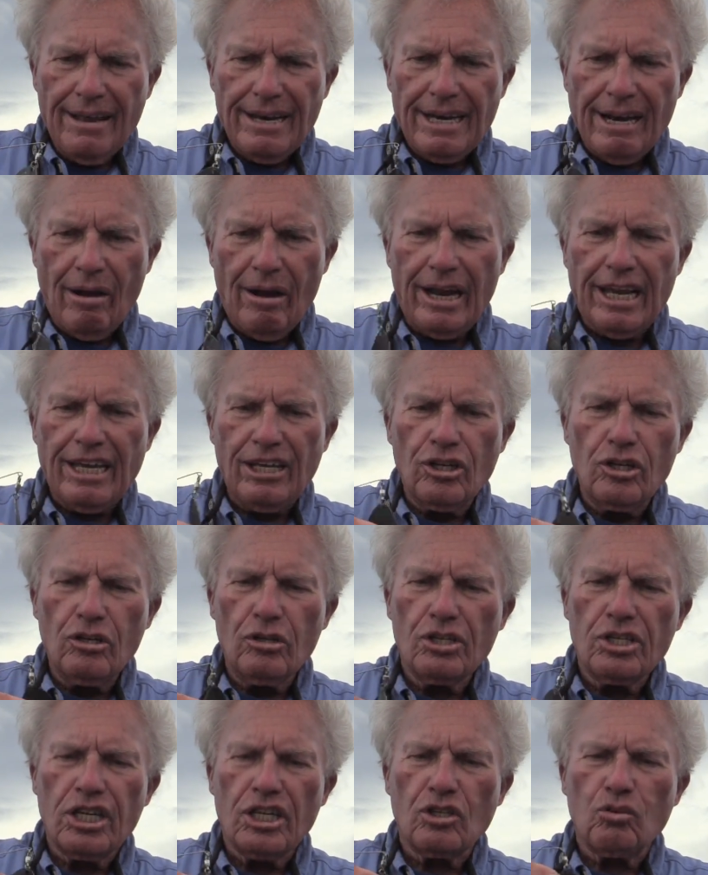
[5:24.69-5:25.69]
Now I can
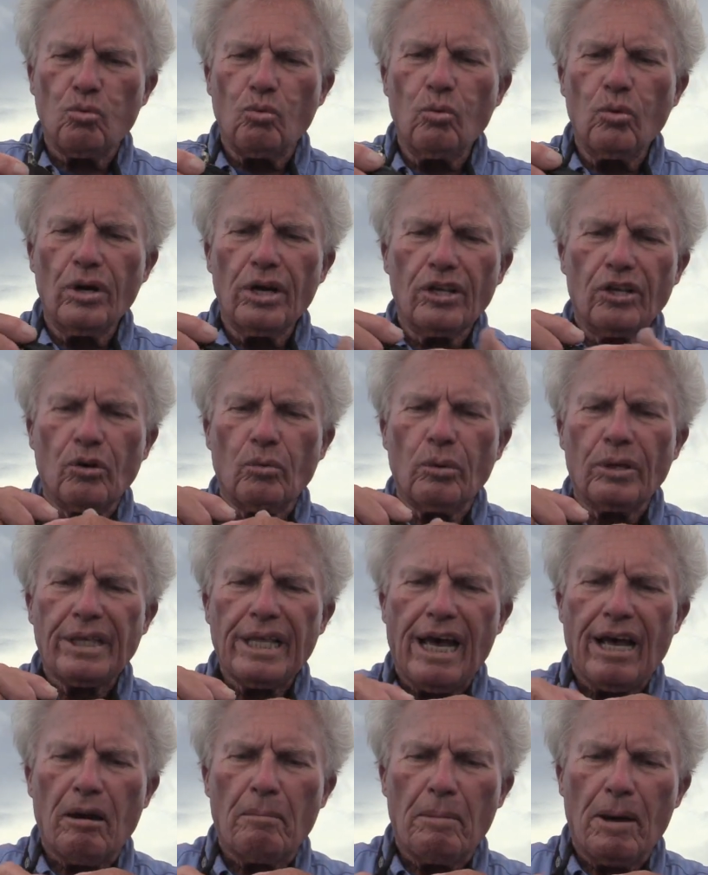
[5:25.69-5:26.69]
use this with or
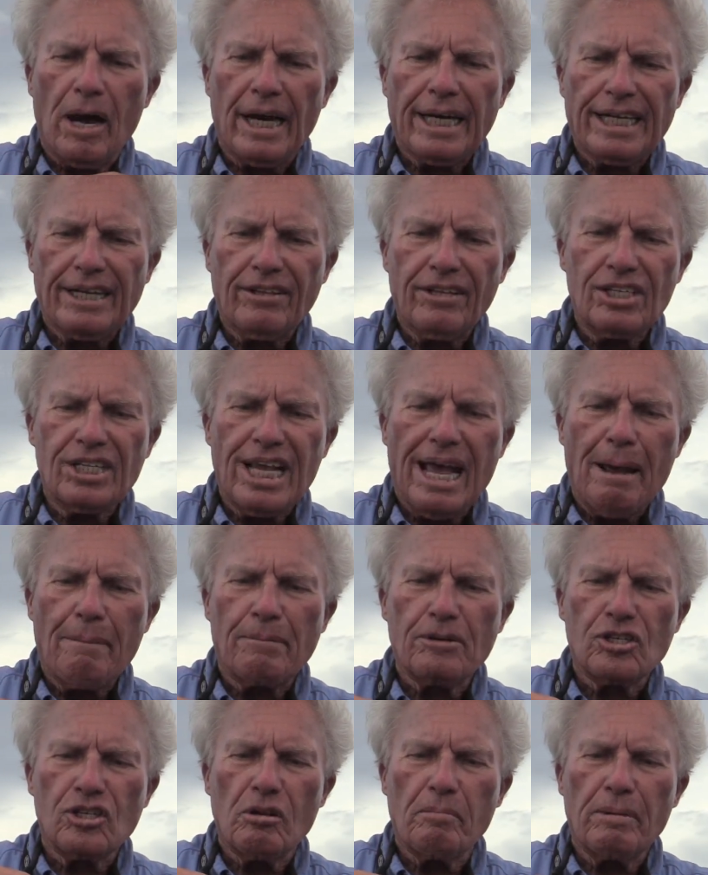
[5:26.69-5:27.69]
without a body. This
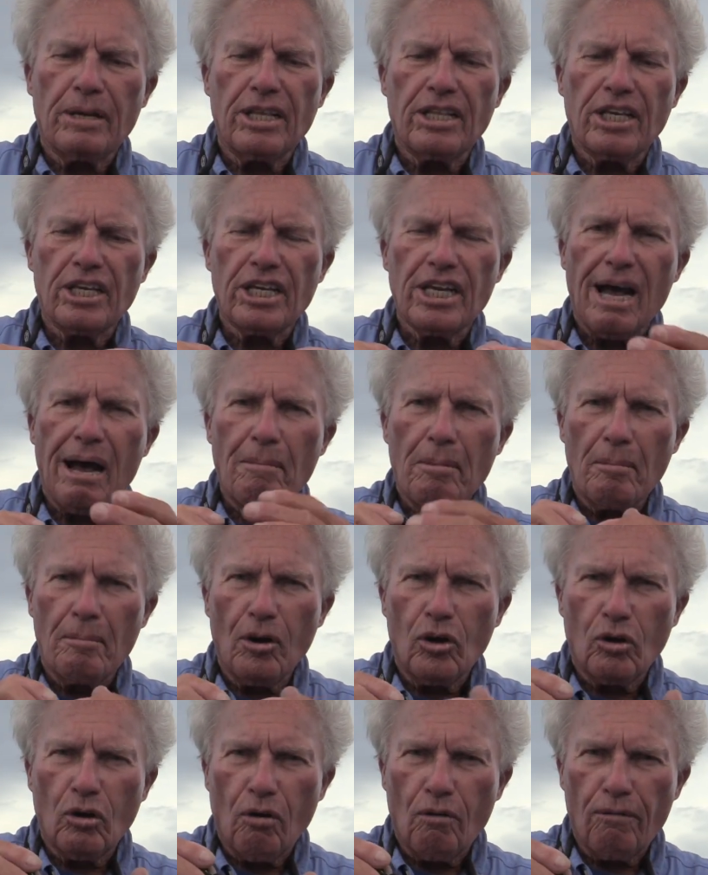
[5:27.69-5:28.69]
happens to be the
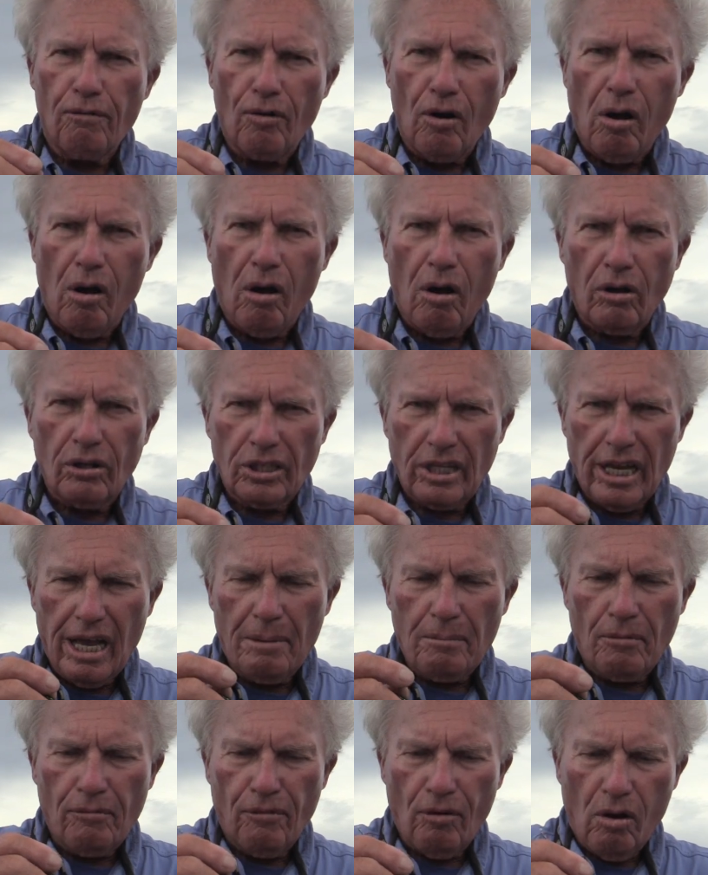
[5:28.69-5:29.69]
Yamamoto frog, the
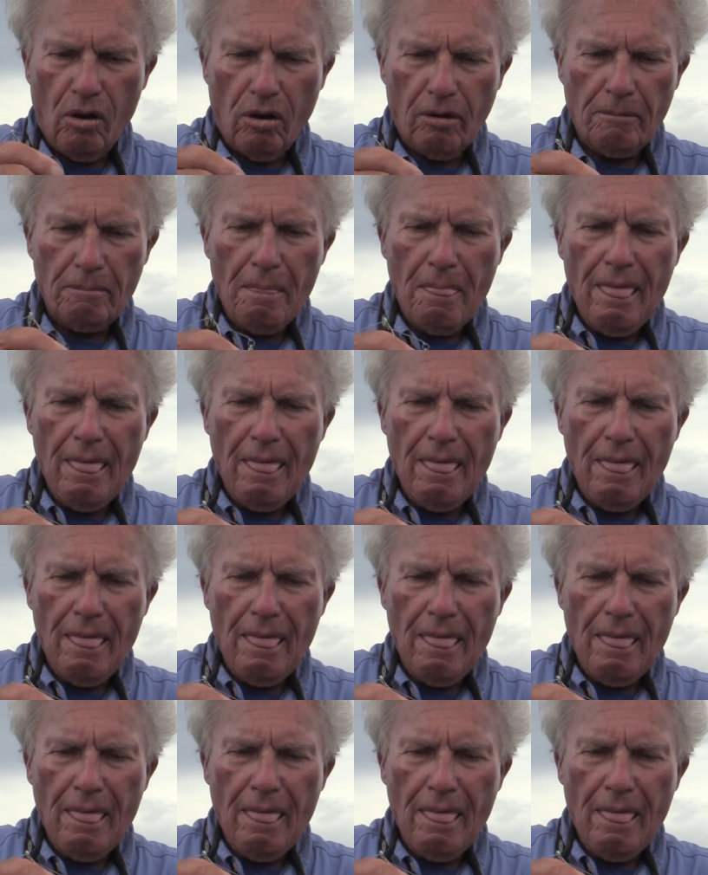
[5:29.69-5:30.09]
Yama frog.